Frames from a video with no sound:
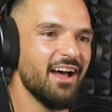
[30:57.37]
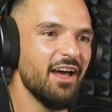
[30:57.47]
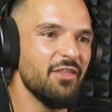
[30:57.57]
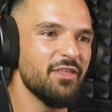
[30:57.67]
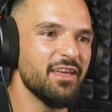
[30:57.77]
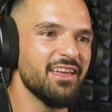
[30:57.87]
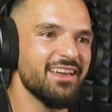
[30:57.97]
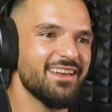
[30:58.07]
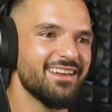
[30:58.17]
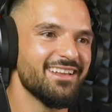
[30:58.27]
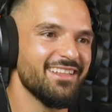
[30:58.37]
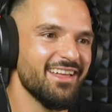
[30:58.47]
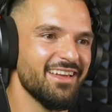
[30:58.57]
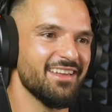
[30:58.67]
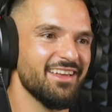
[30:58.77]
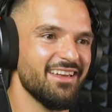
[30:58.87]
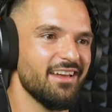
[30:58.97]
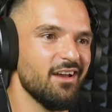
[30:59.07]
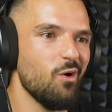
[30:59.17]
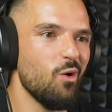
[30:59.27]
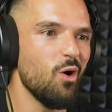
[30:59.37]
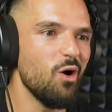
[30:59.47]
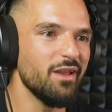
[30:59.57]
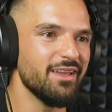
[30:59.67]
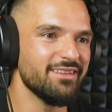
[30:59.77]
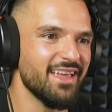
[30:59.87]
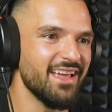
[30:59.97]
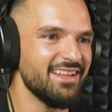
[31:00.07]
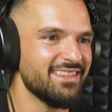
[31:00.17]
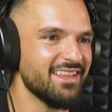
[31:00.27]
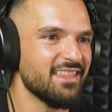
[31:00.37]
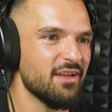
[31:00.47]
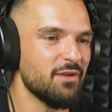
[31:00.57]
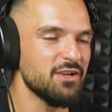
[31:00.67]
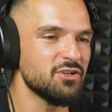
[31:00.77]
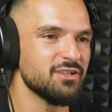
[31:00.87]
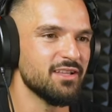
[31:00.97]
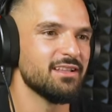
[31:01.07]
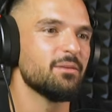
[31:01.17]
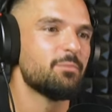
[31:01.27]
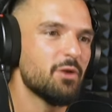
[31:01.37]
I think like all is headed that direction and the